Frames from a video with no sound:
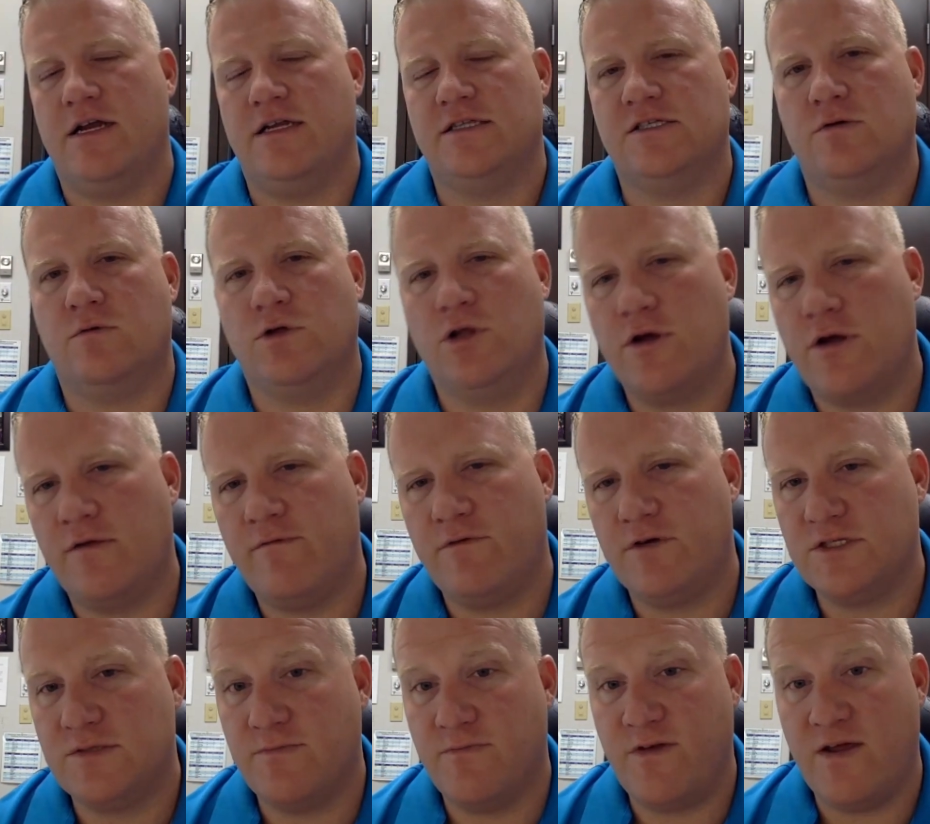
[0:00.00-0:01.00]
And so we're looking for
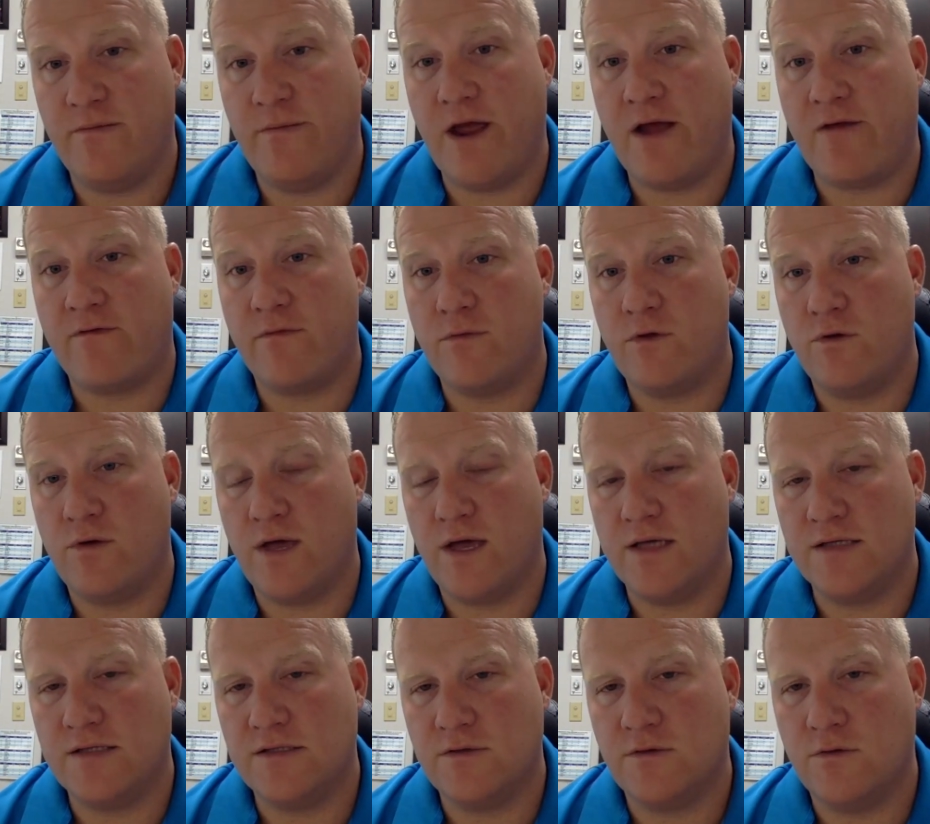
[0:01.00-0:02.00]
some feedback from you
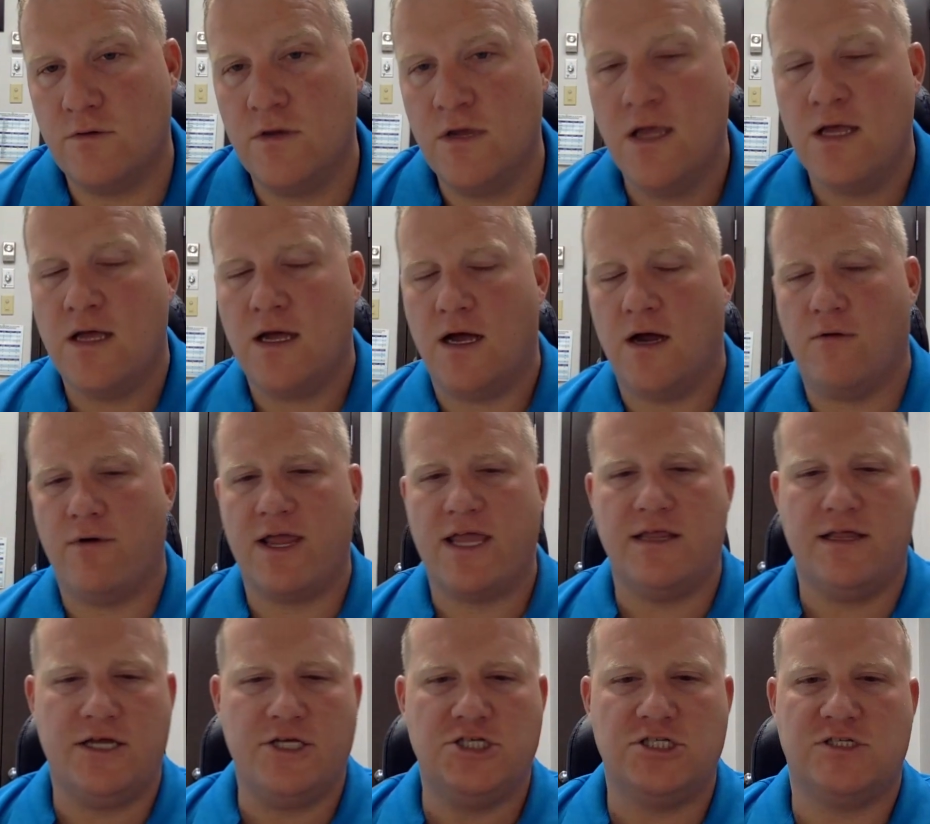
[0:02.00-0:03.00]
guys. So
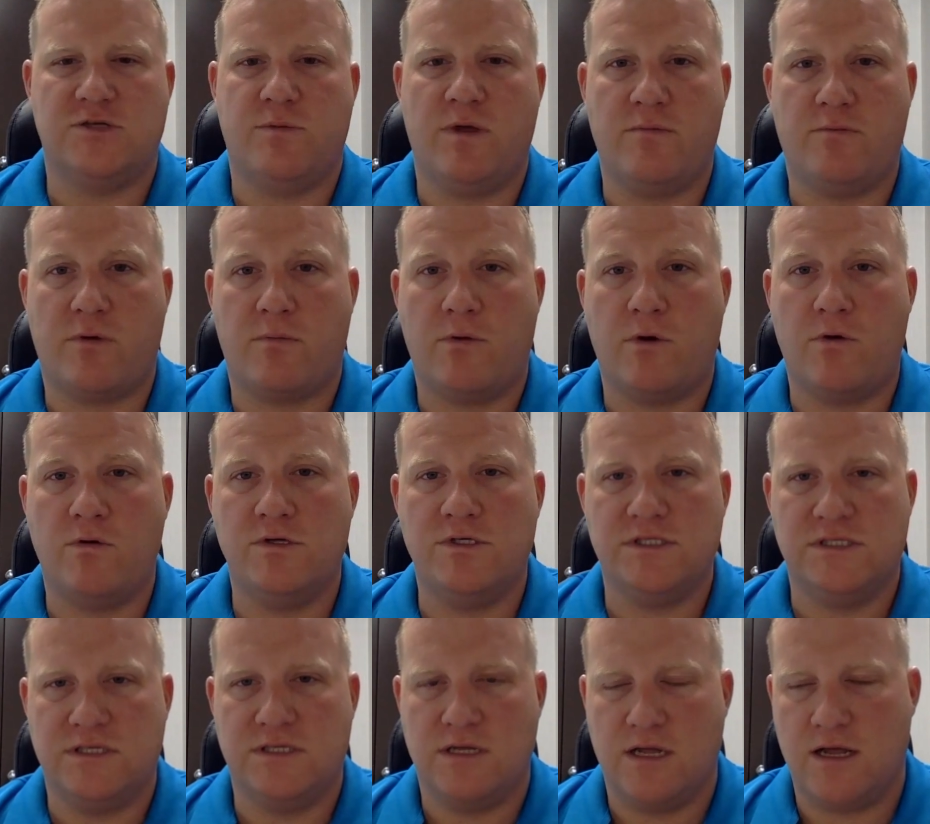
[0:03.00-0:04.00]
regulations have been proposed.